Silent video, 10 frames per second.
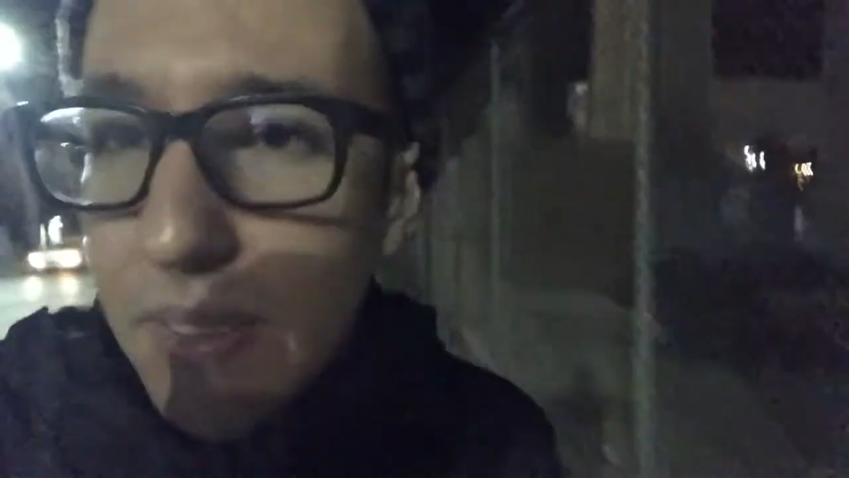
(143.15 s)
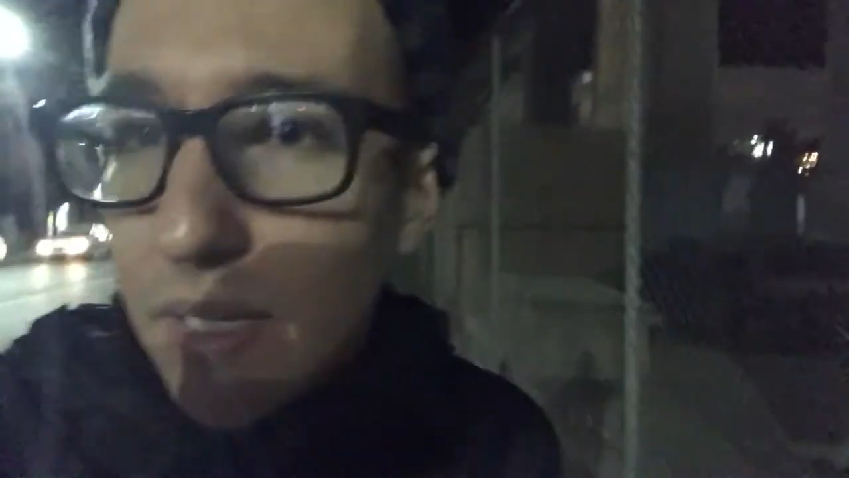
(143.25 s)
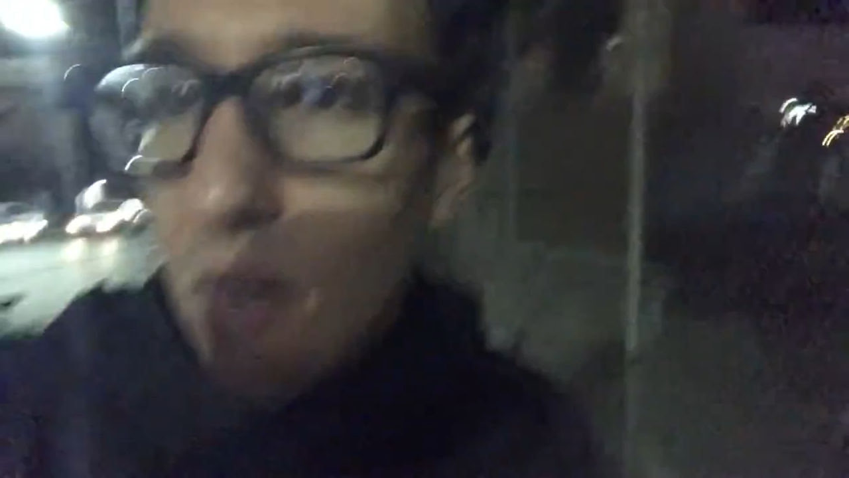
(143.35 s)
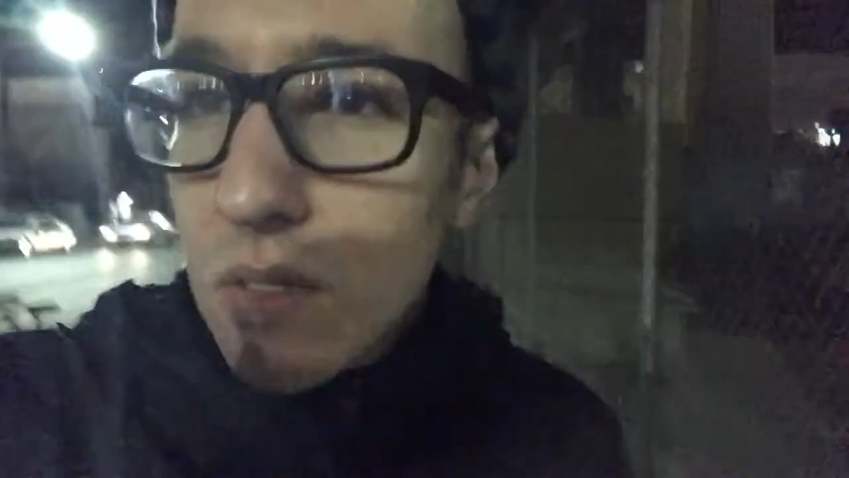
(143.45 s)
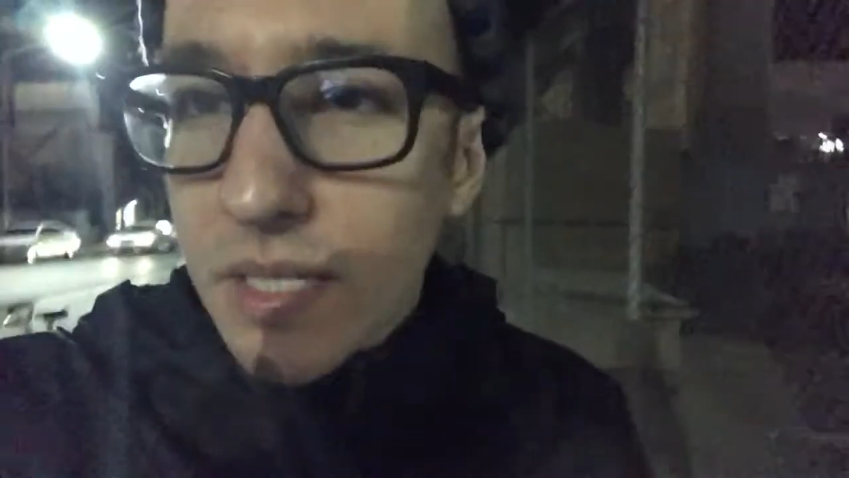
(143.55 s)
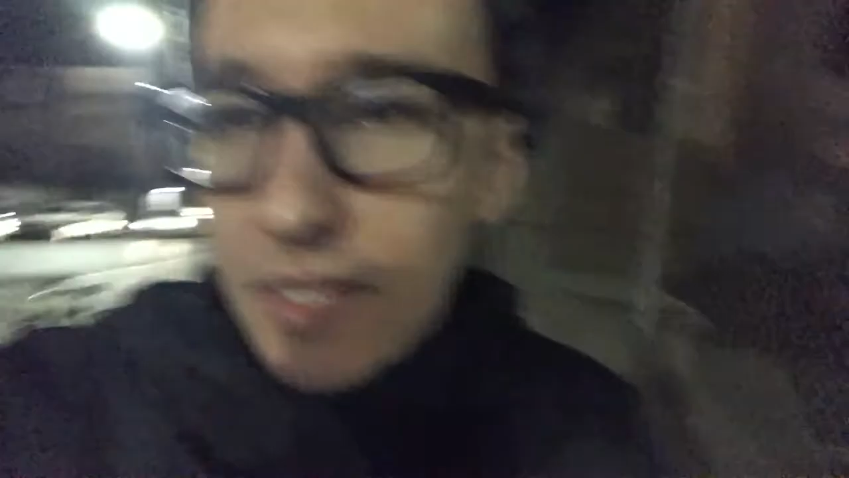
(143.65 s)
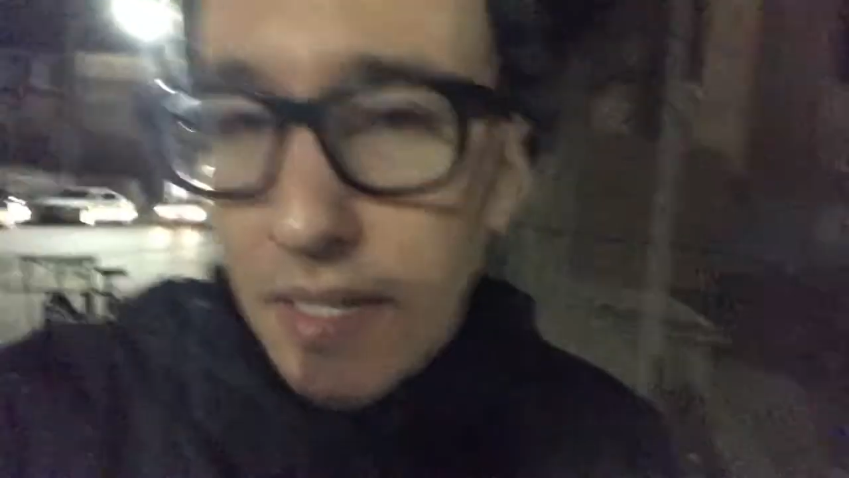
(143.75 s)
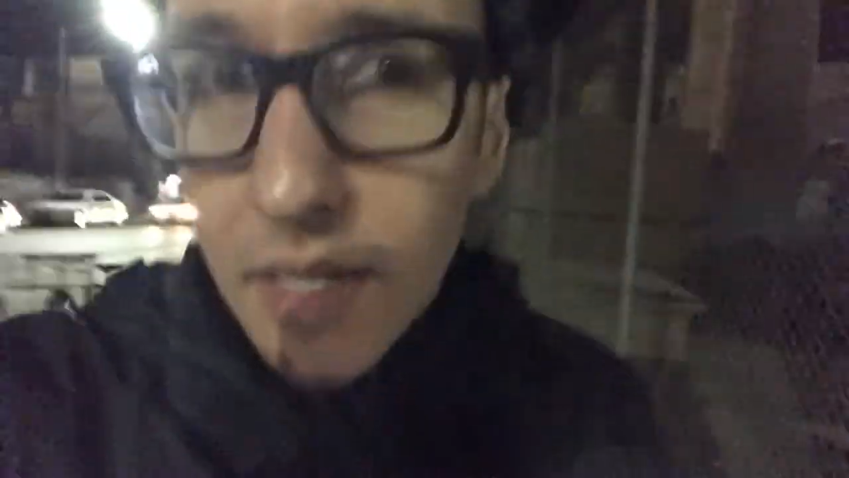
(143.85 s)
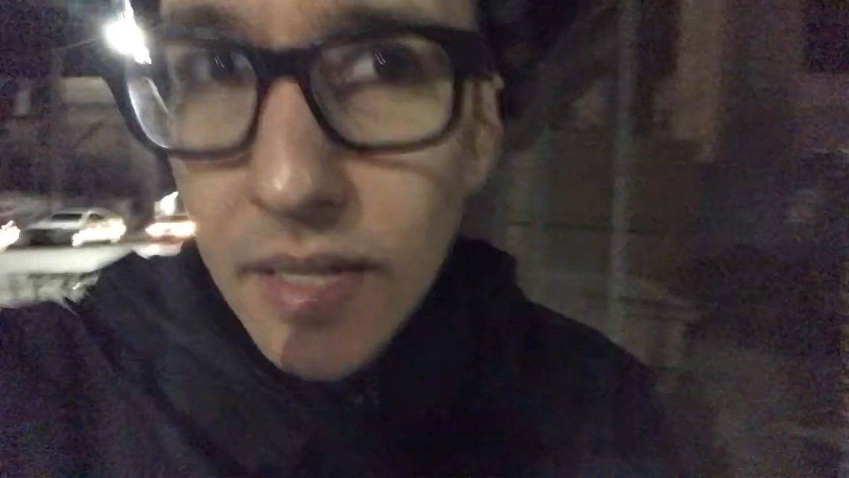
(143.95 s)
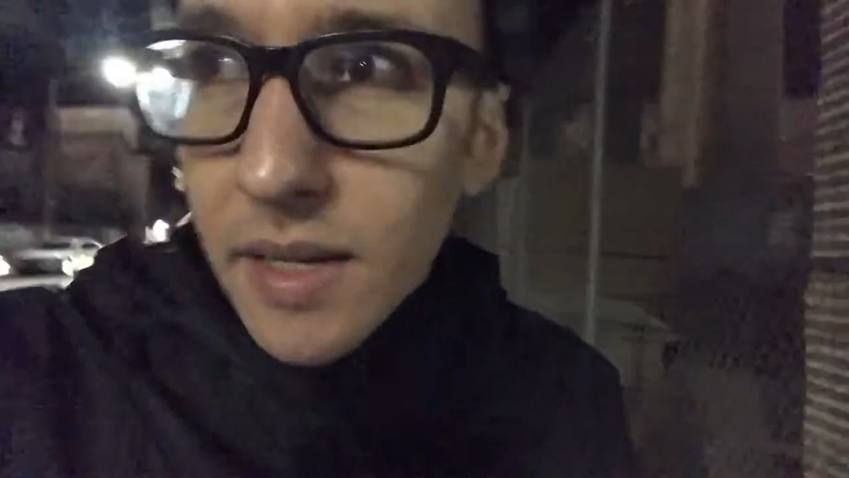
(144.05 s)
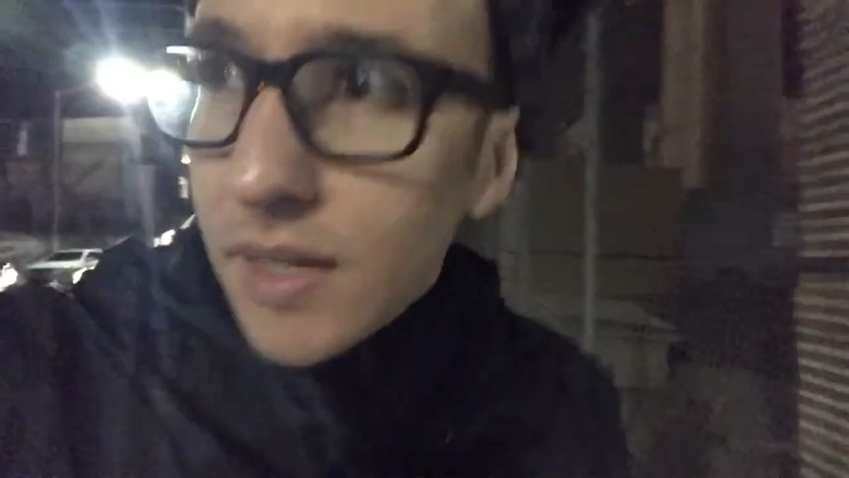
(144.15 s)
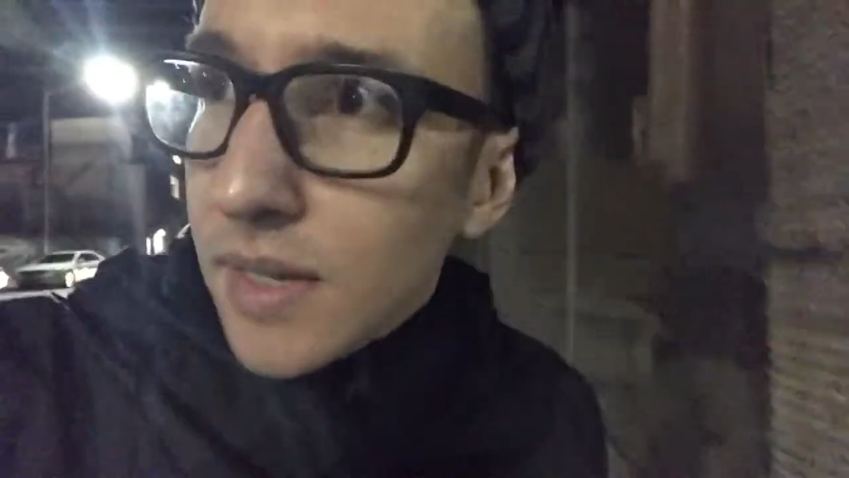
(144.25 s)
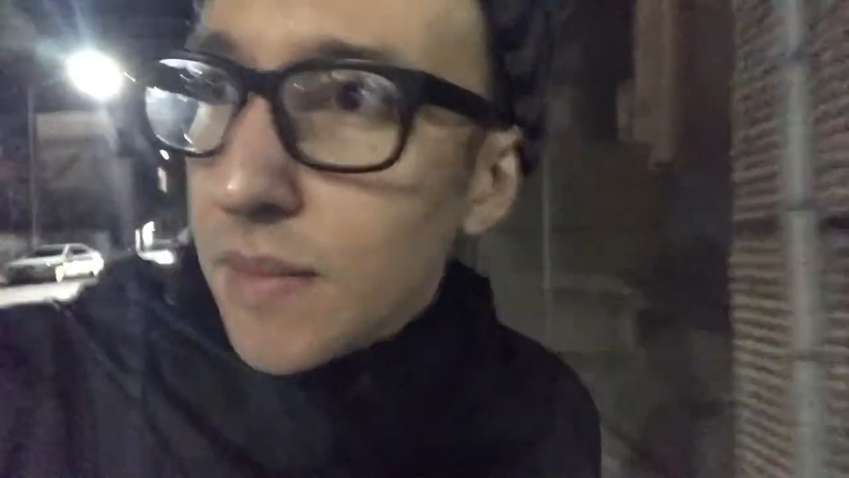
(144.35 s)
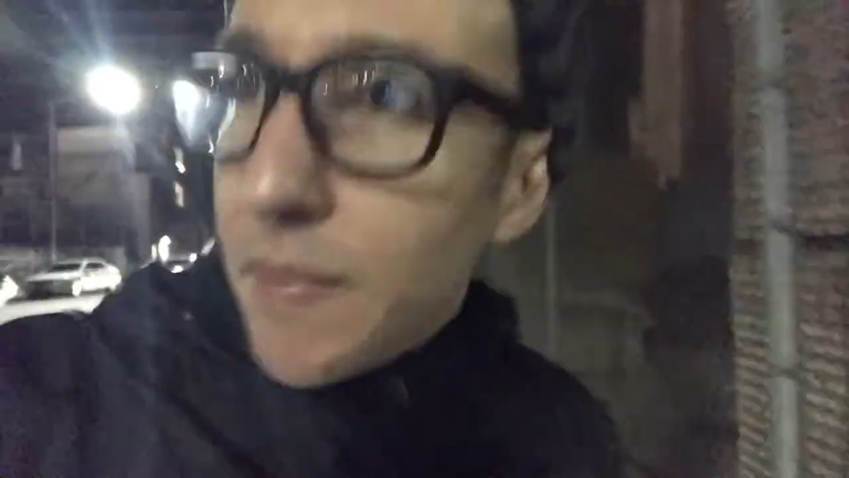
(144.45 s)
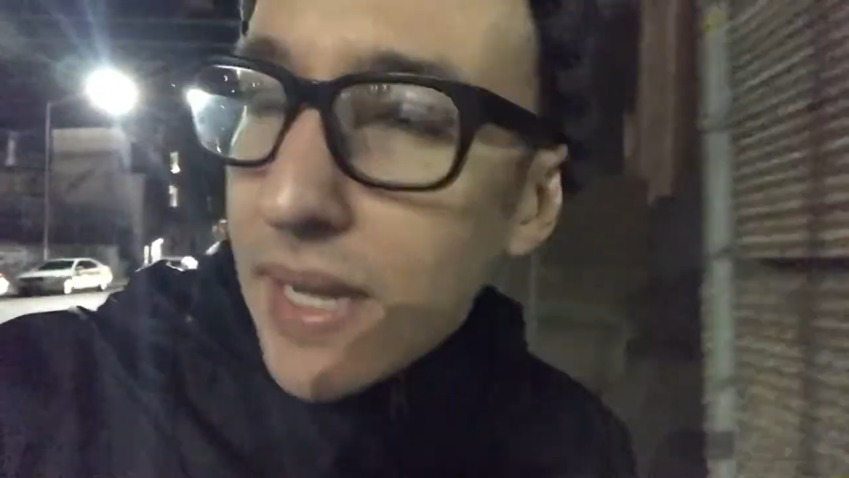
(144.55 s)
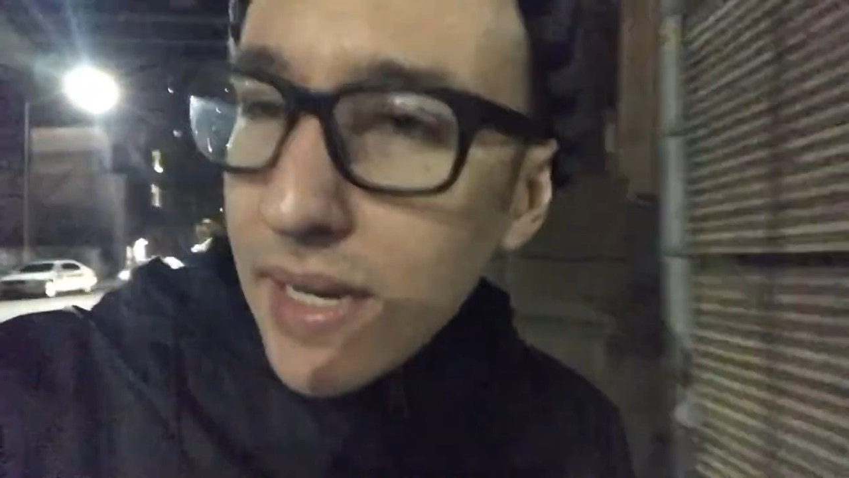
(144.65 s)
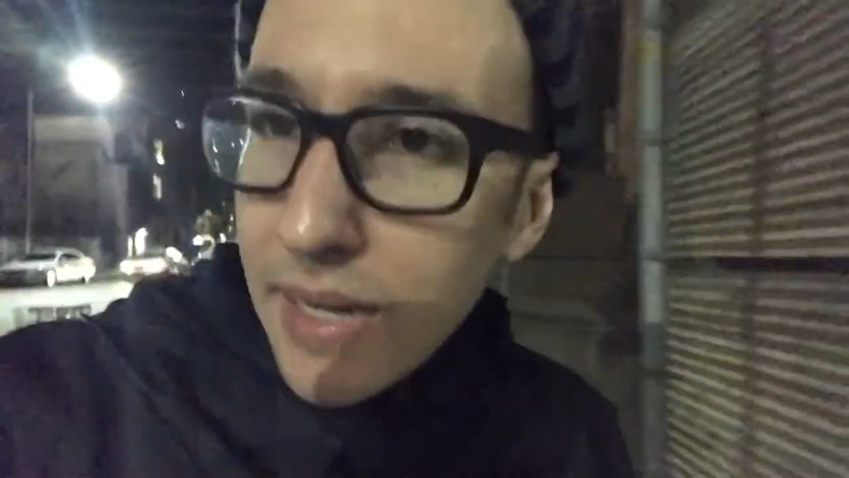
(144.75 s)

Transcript: But the goal is to make